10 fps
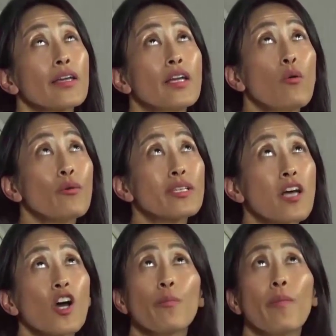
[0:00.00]
You know, when we
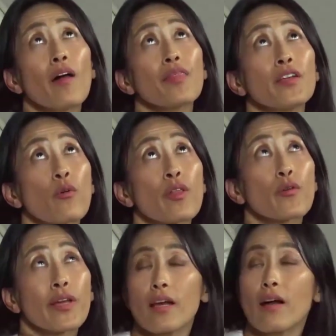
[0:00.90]
talk about the
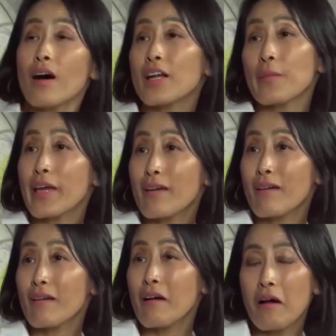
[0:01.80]
North Korean
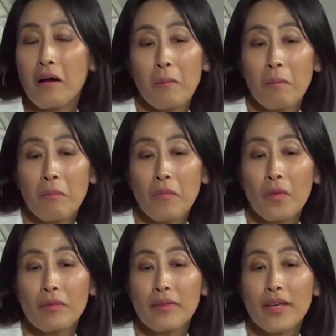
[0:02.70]
economy, um,
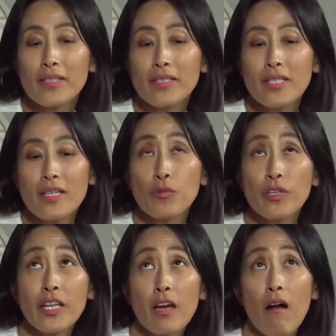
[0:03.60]
it's
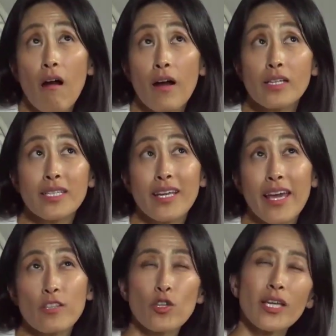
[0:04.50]
really hard to
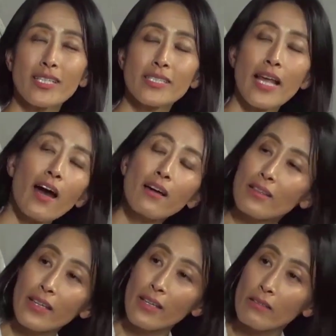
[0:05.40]
gauge
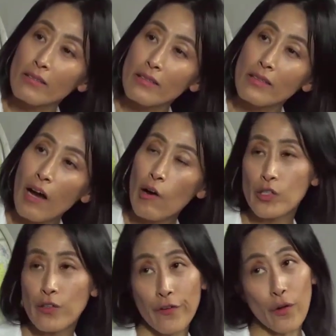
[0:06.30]
exactly
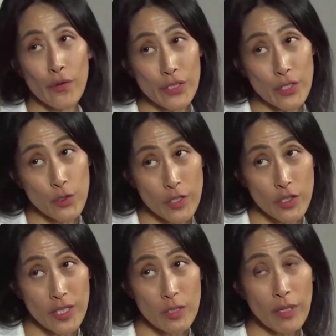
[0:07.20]
how difficult the
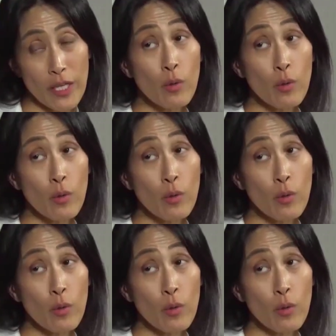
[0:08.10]
situation is.